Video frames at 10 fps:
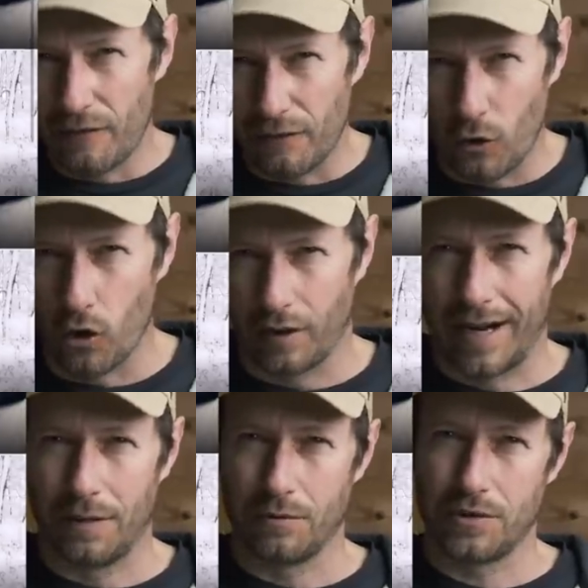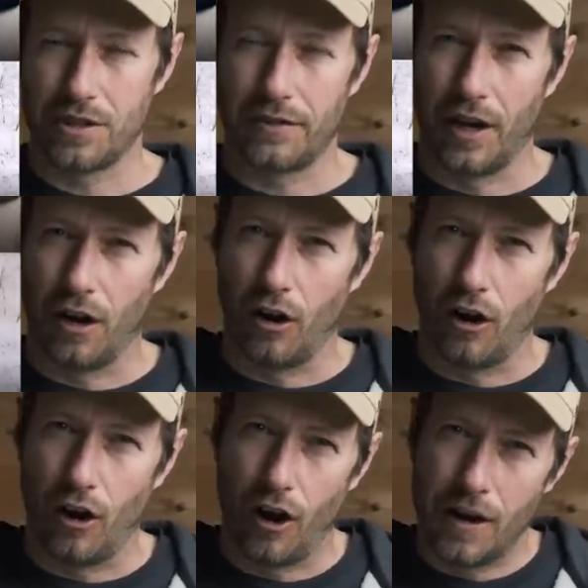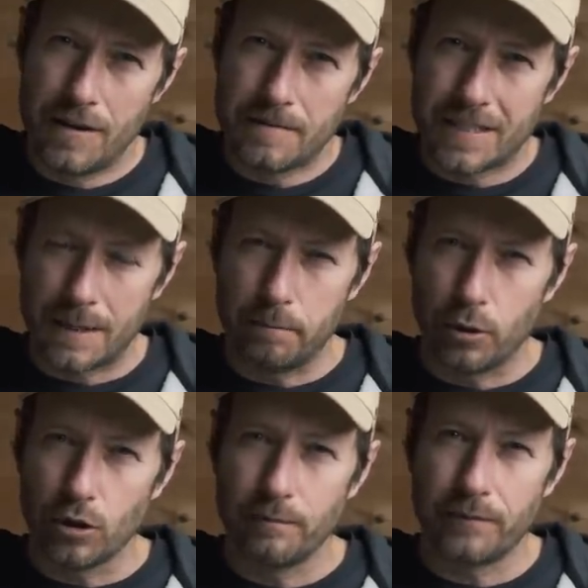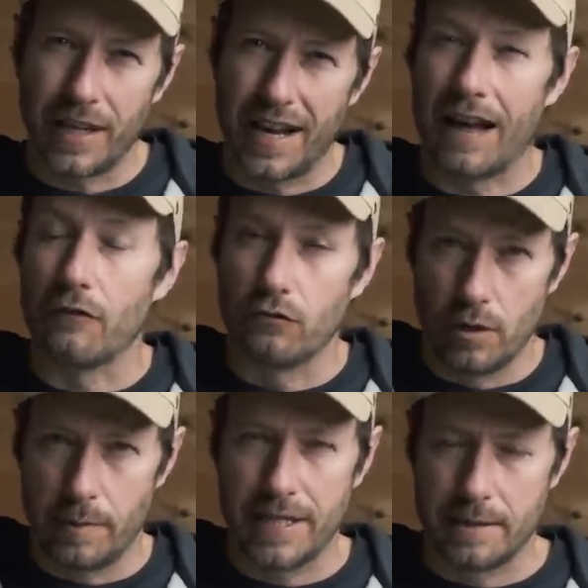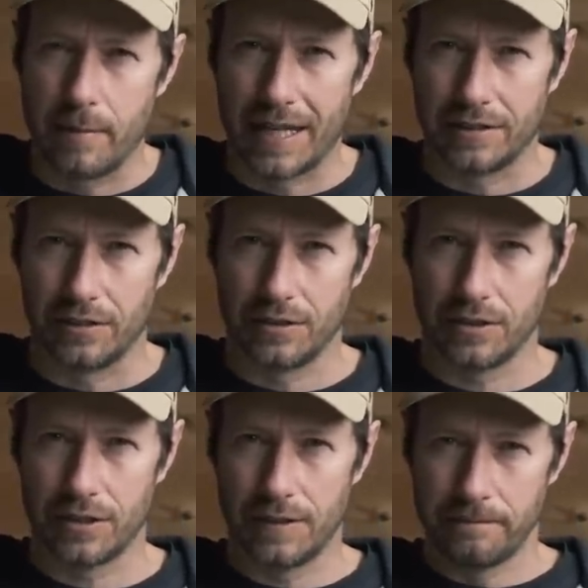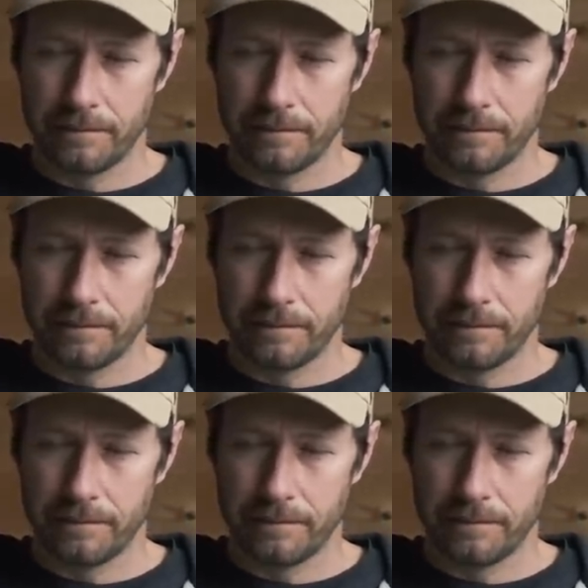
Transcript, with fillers: foregrounds that are simple and have repeating patterns.